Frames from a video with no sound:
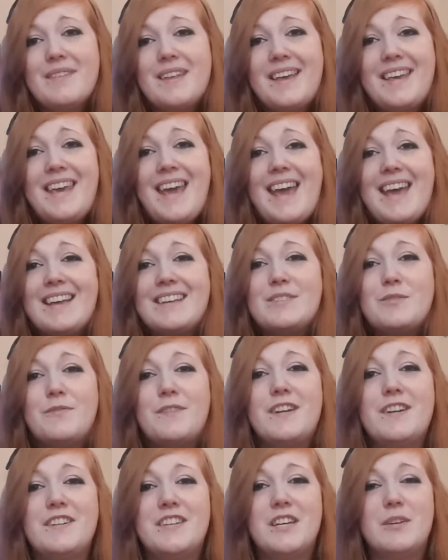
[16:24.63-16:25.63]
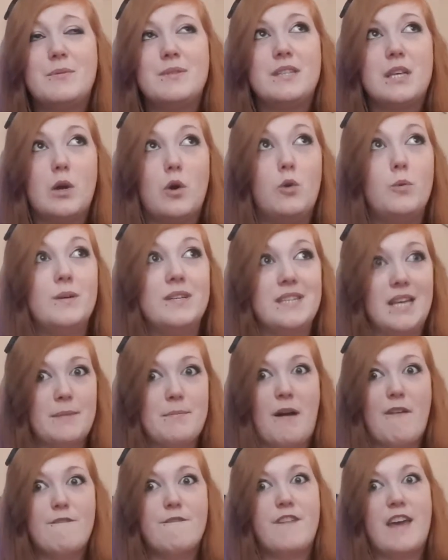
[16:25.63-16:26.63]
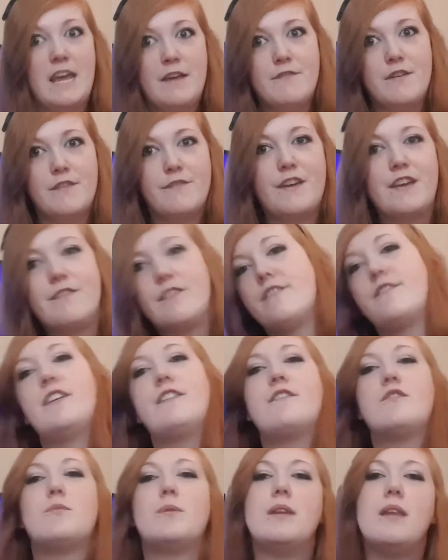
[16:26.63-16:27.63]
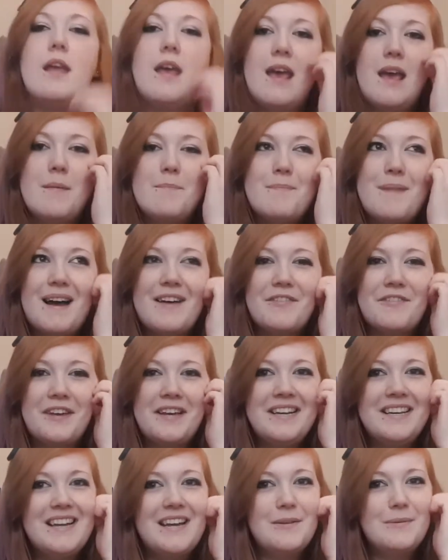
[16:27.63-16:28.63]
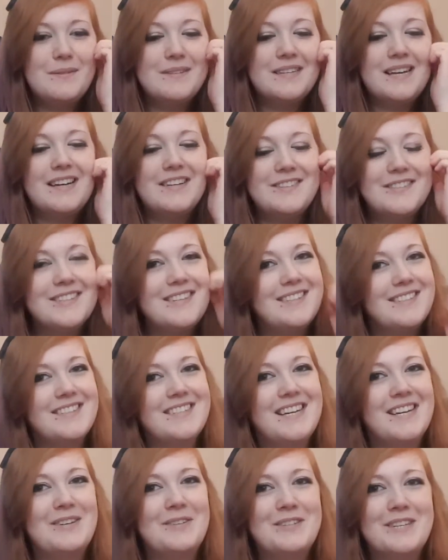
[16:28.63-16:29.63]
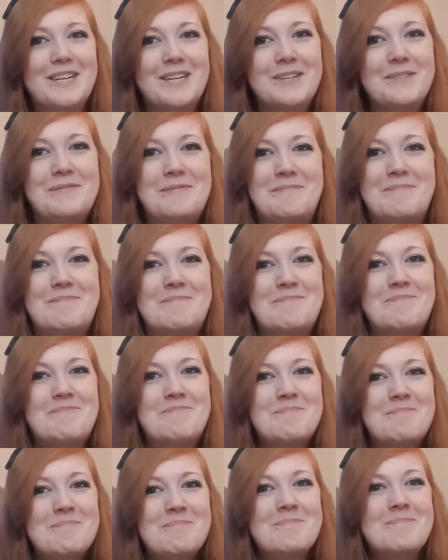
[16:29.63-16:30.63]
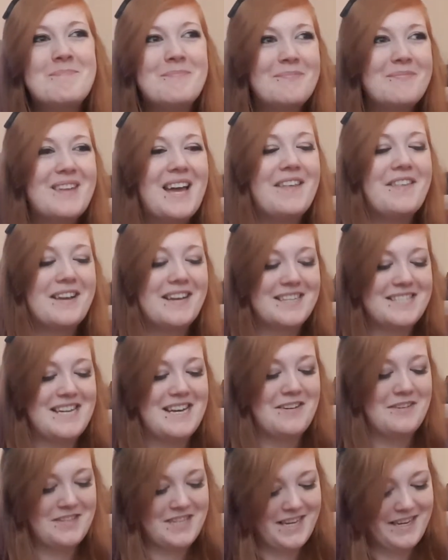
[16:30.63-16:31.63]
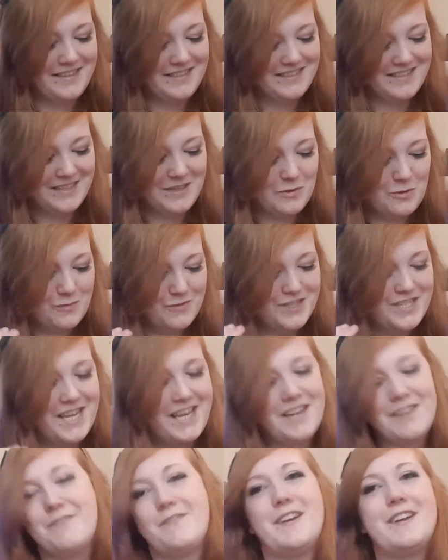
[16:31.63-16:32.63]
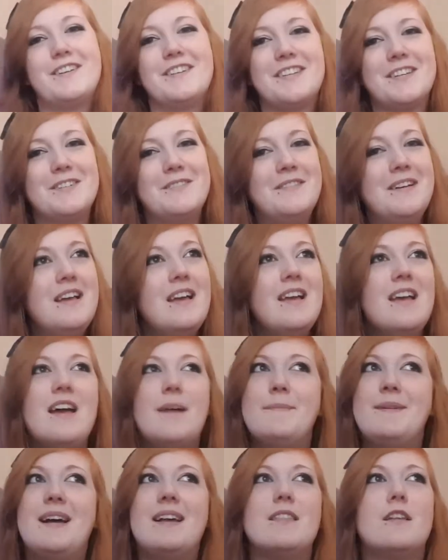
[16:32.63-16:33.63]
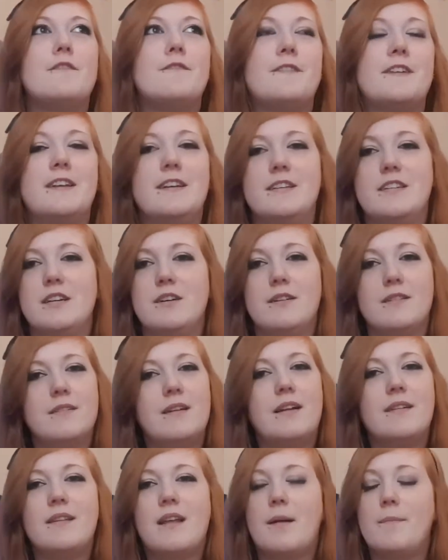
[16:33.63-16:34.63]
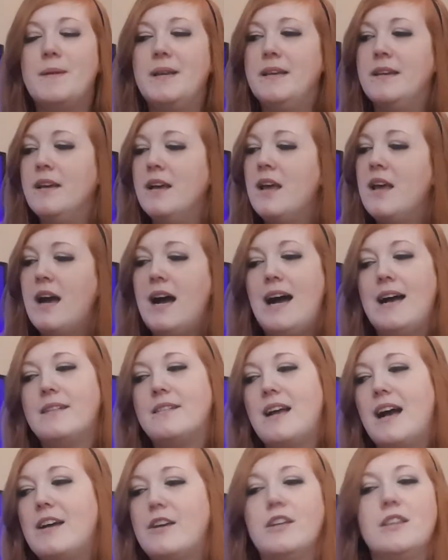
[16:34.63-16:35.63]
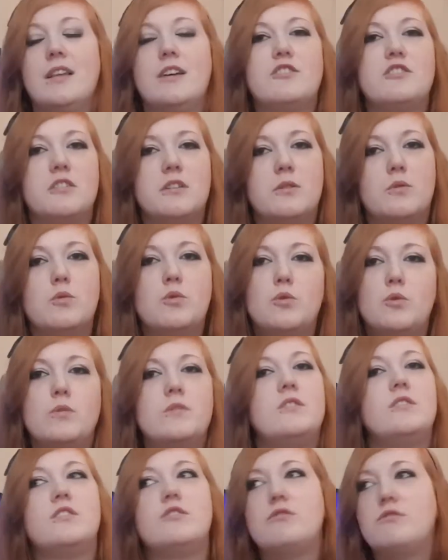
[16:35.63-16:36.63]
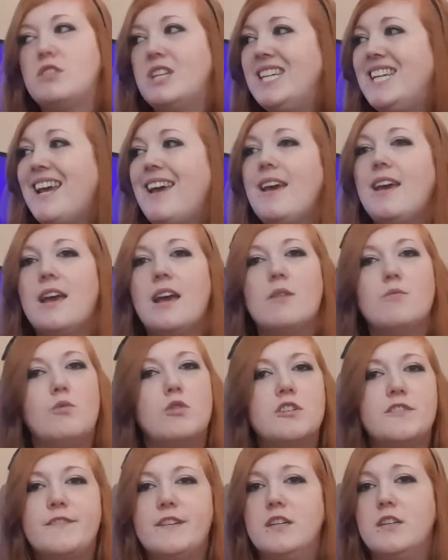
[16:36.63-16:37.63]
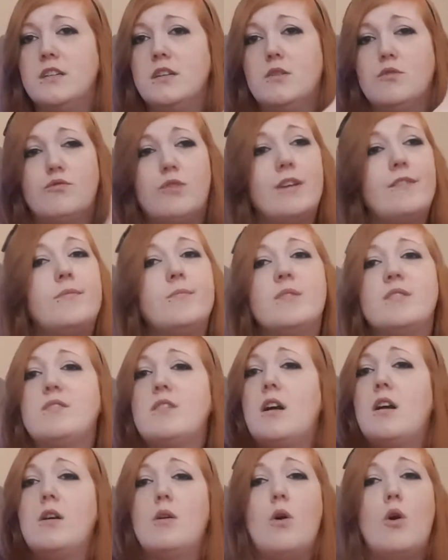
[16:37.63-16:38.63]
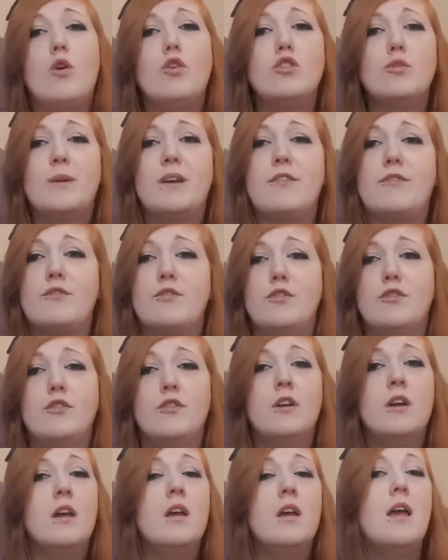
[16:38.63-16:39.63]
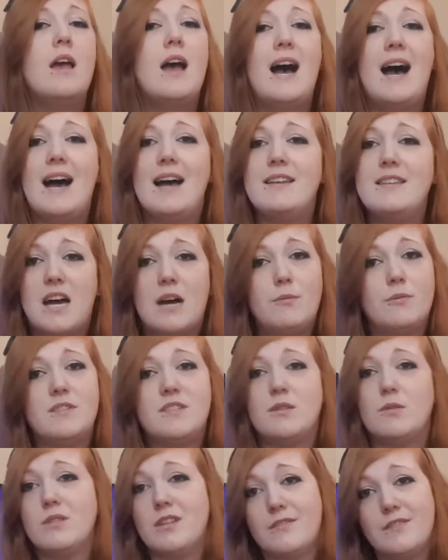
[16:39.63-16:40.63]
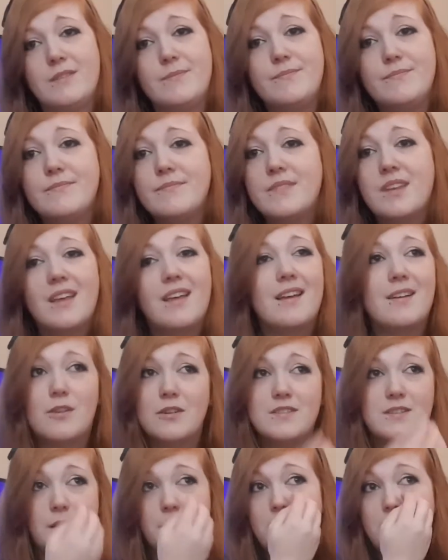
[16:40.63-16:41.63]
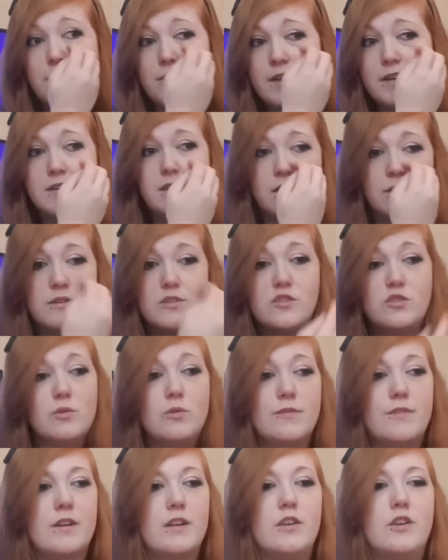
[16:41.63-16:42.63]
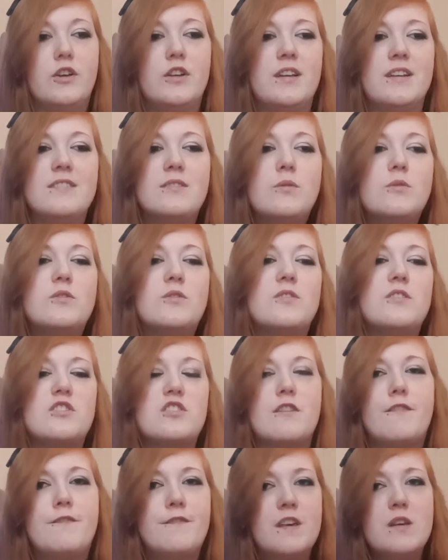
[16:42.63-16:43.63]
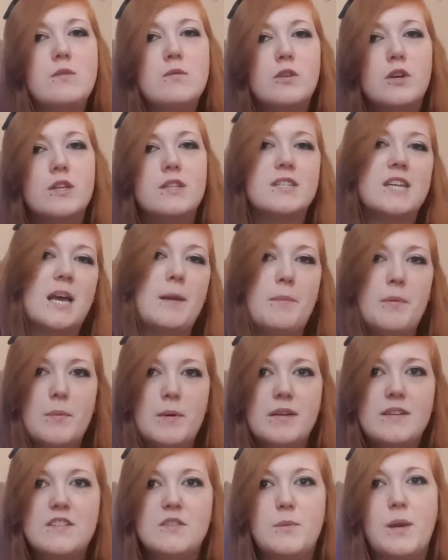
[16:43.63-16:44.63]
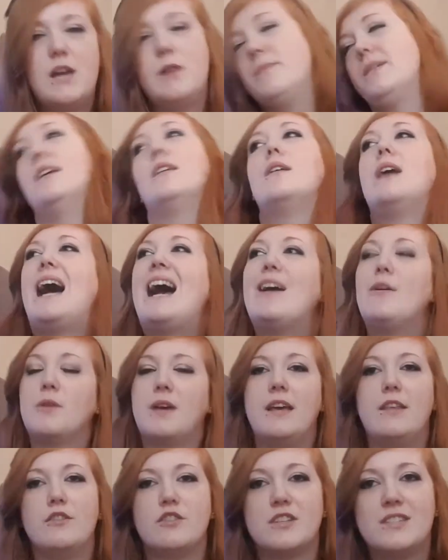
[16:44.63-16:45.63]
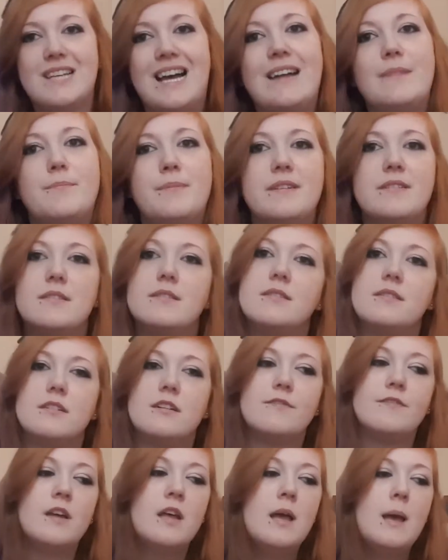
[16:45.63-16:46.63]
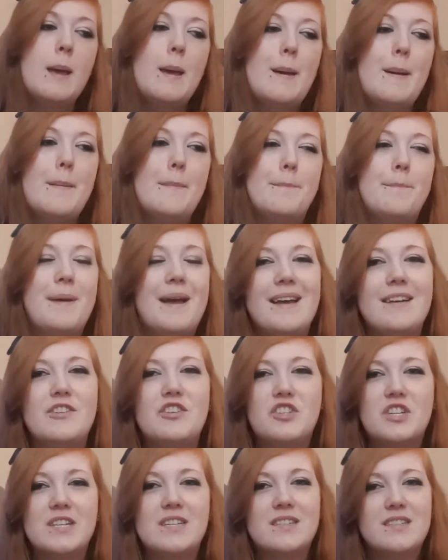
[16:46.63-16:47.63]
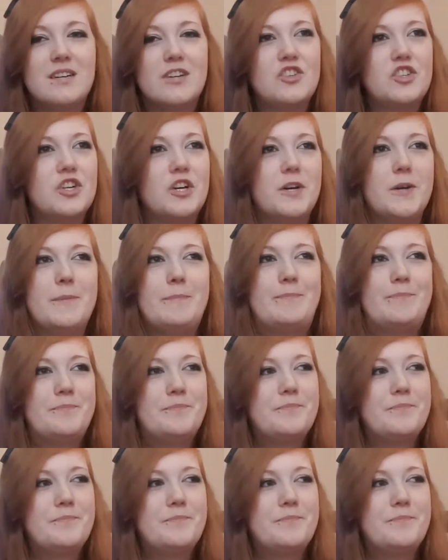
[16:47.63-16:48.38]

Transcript: yeah, so Fairy Tail was like always like my favourite one. But I think now it's Attack on Titan. I think Attack on Titan's like overtaking Fairy Tail. I mean, I love Fairy Tail, and I could literally go today and watch Fairy Tail right from the start all the way through, and I would still love it. Because I mean, Fairy Tail is so fucking good. It's also such a feel good type of one as well. I mean, okay, there's sad bits and stuff, but it's just such a,